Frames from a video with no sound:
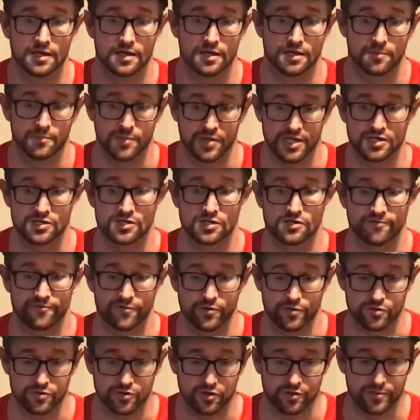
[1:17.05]
means there's
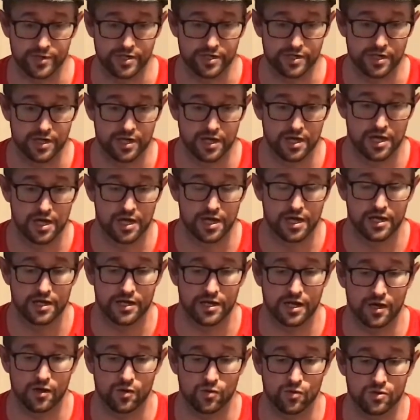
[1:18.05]
food coming.
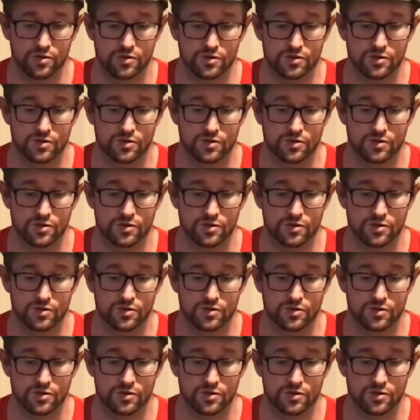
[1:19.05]
Now,